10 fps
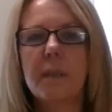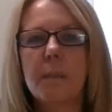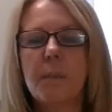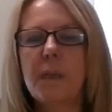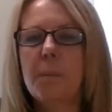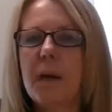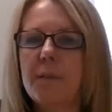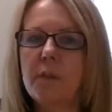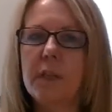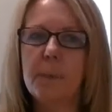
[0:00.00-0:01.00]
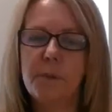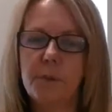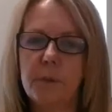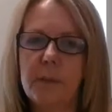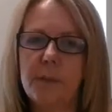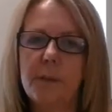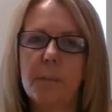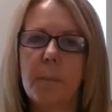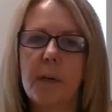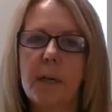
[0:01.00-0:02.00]
Being mindful helps you clear your
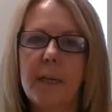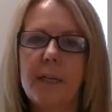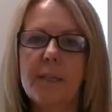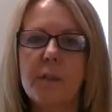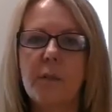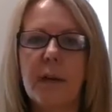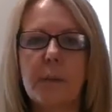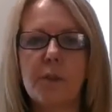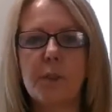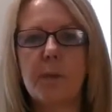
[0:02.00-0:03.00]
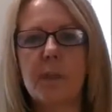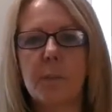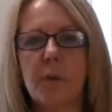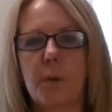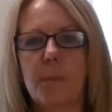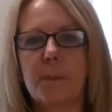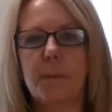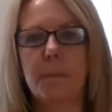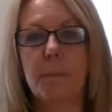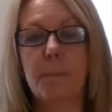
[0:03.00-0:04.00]
mind and ground you in the
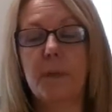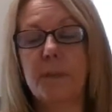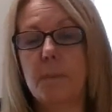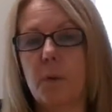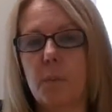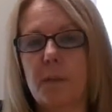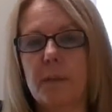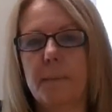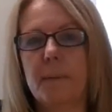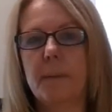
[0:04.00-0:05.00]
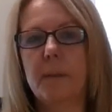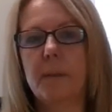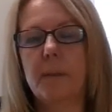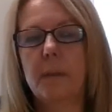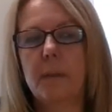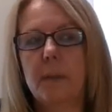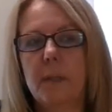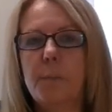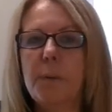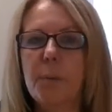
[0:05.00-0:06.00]
present moment.
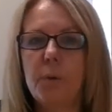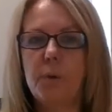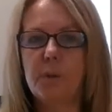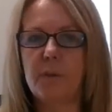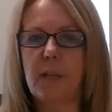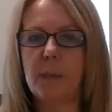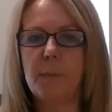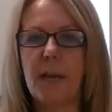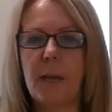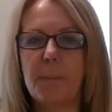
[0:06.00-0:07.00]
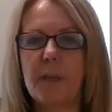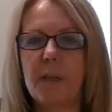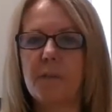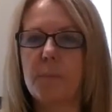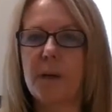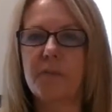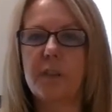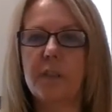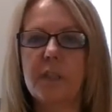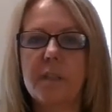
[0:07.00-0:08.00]
People who develop the habit of
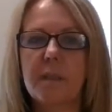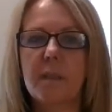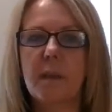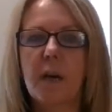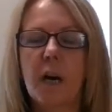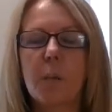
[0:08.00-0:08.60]
mindfulness are